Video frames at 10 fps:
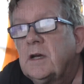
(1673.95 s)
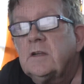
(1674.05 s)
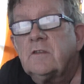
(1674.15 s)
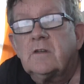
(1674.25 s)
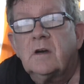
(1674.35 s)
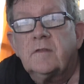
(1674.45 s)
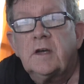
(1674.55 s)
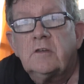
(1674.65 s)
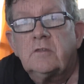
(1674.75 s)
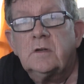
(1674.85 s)
and
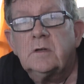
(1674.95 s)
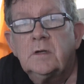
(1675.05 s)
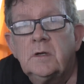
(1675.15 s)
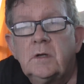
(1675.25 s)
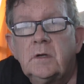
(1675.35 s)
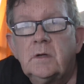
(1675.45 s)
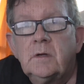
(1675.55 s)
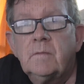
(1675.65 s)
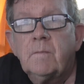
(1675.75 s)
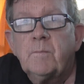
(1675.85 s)
starvation.
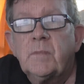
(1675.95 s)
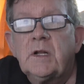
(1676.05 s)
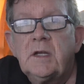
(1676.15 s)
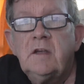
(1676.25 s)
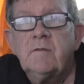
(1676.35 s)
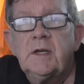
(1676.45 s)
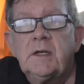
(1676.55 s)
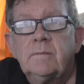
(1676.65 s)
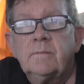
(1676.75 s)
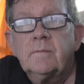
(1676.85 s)
Believe me,